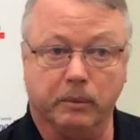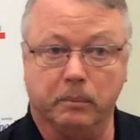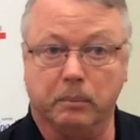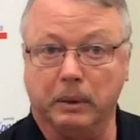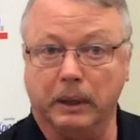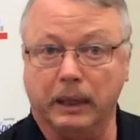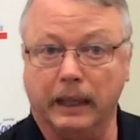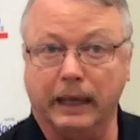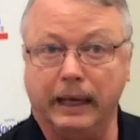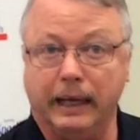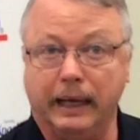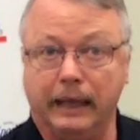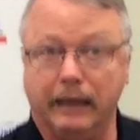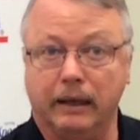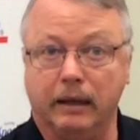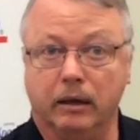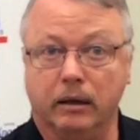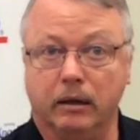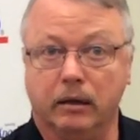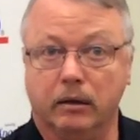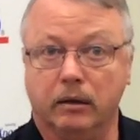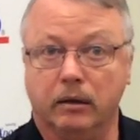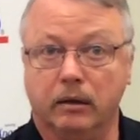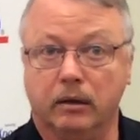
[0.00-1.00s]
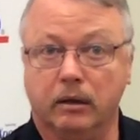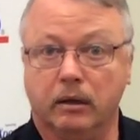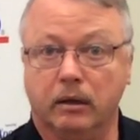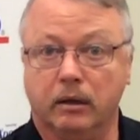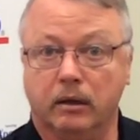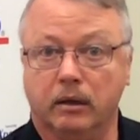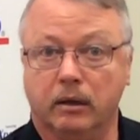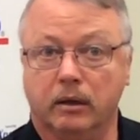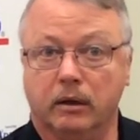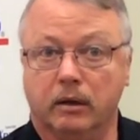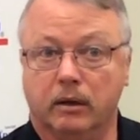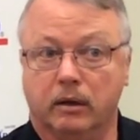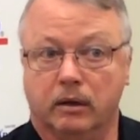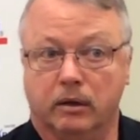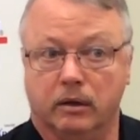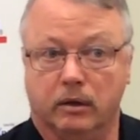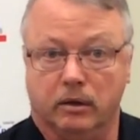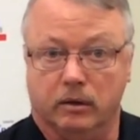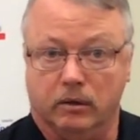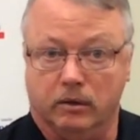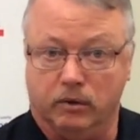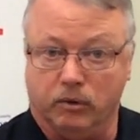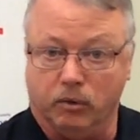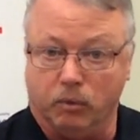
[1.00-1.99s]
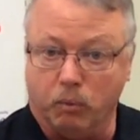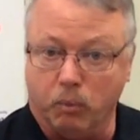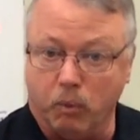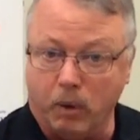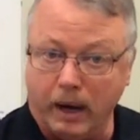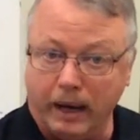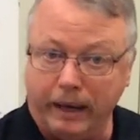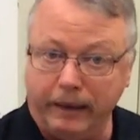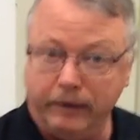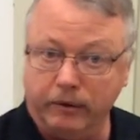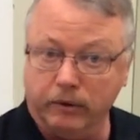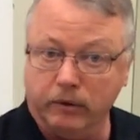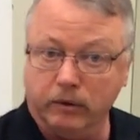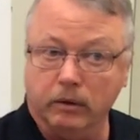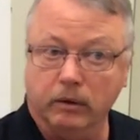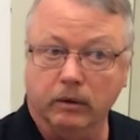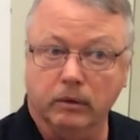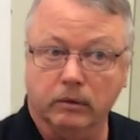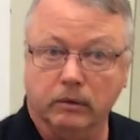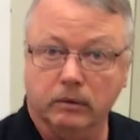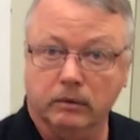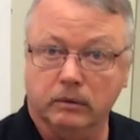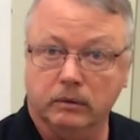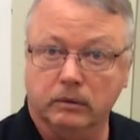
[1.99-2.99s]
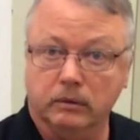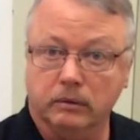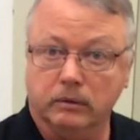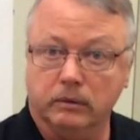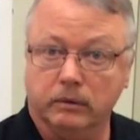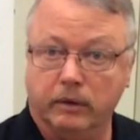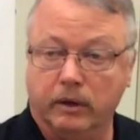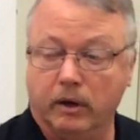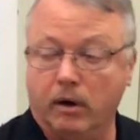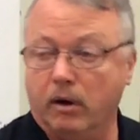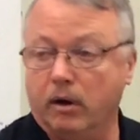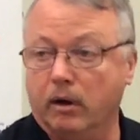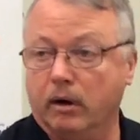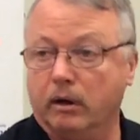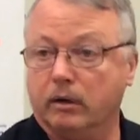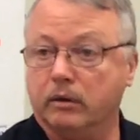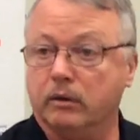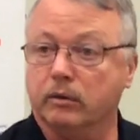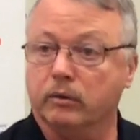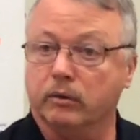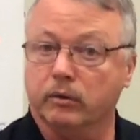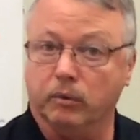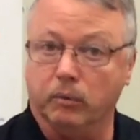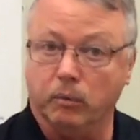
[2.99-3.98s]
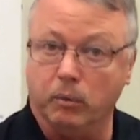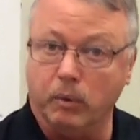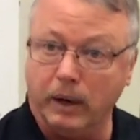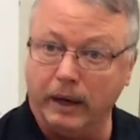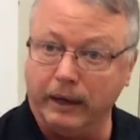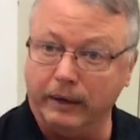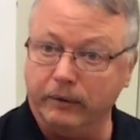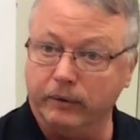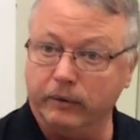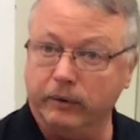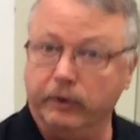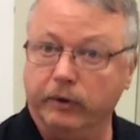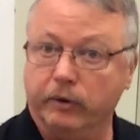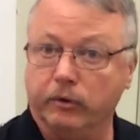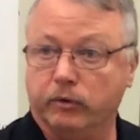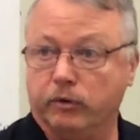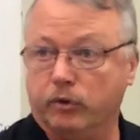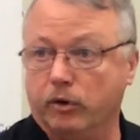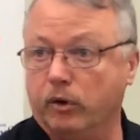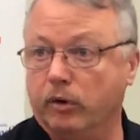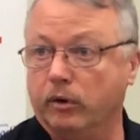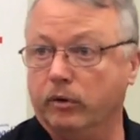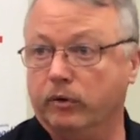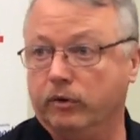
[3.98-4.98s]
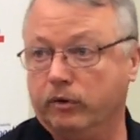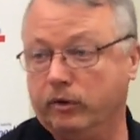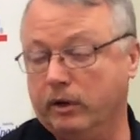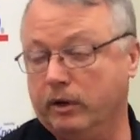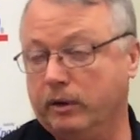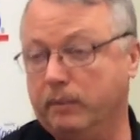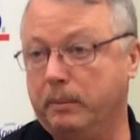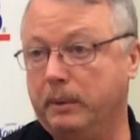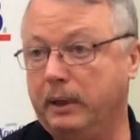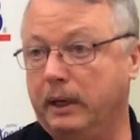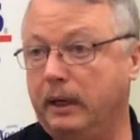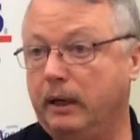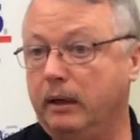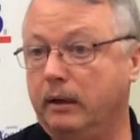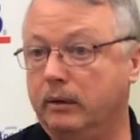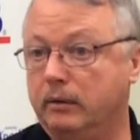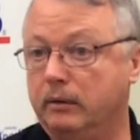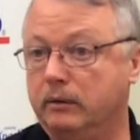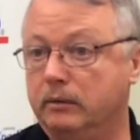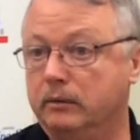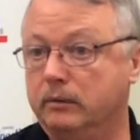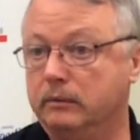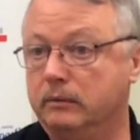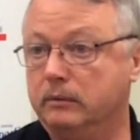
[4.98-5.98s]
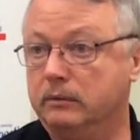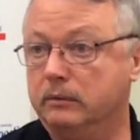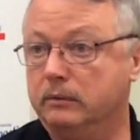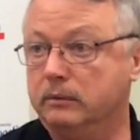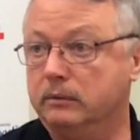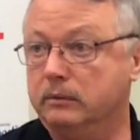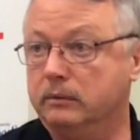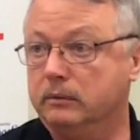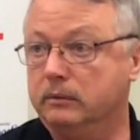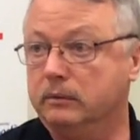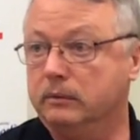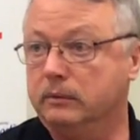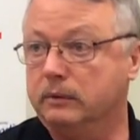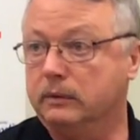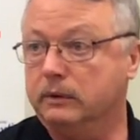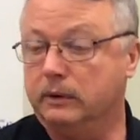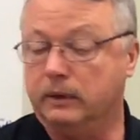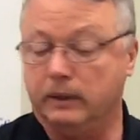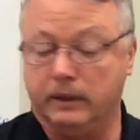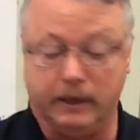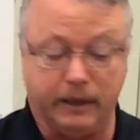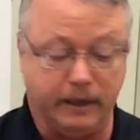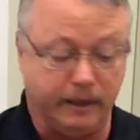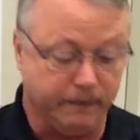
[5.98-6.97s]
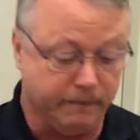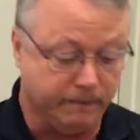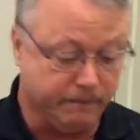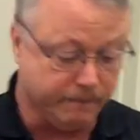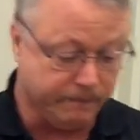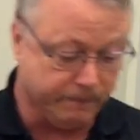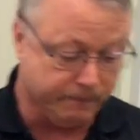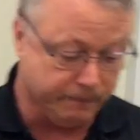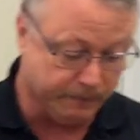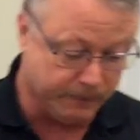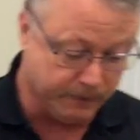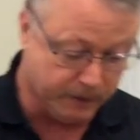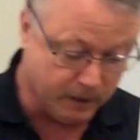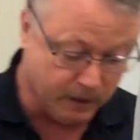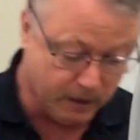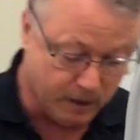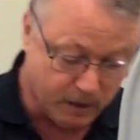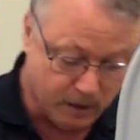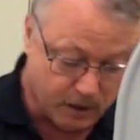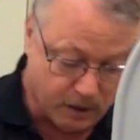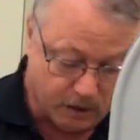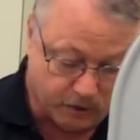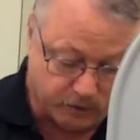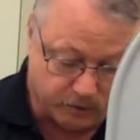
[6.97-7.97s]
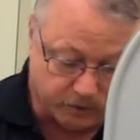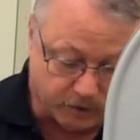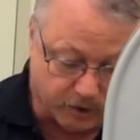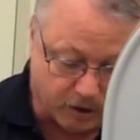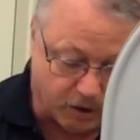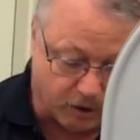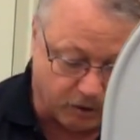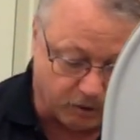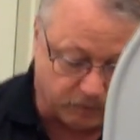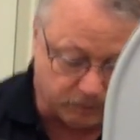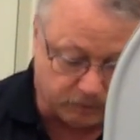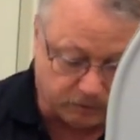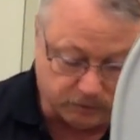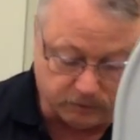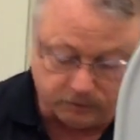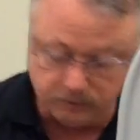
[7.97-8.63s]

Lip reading: the blade, the wider the arc, or the wider your turn's going to be. Okay? So,